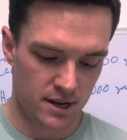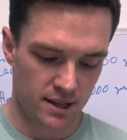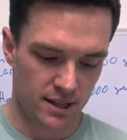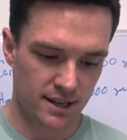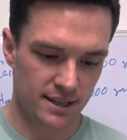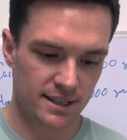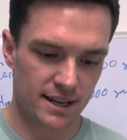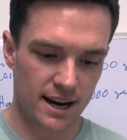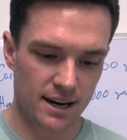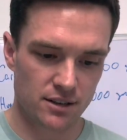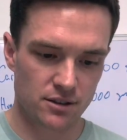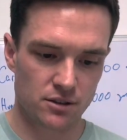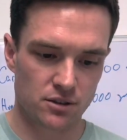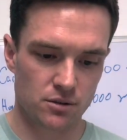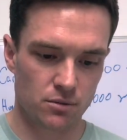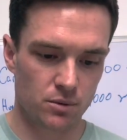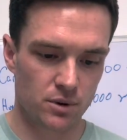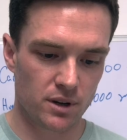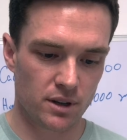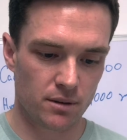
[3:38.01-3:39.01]
This doctor's a
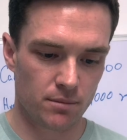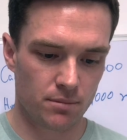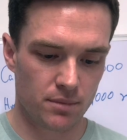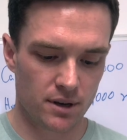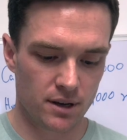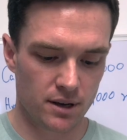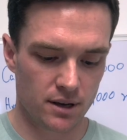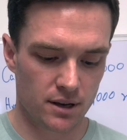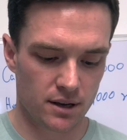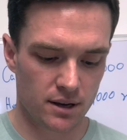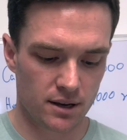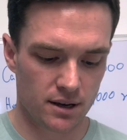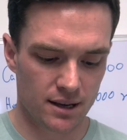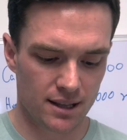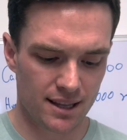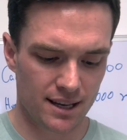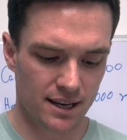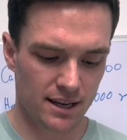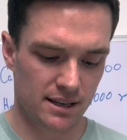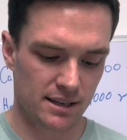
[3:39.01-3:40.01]
really big, I
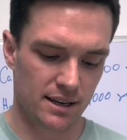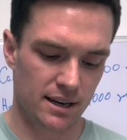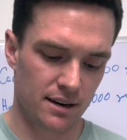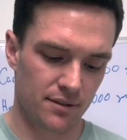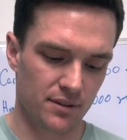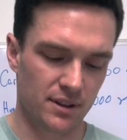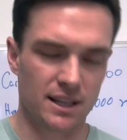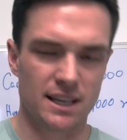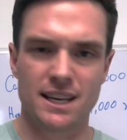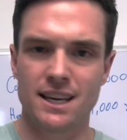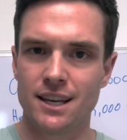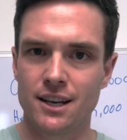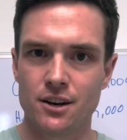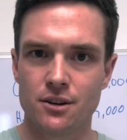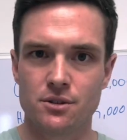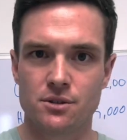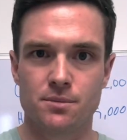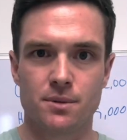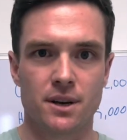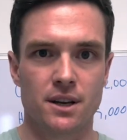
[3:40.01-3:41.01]
think he's kind of in the
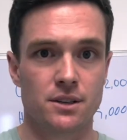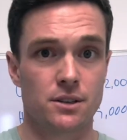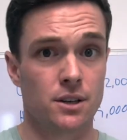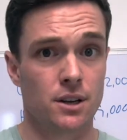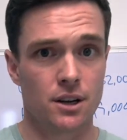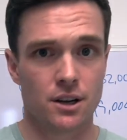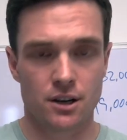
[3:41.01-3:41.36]
keto space,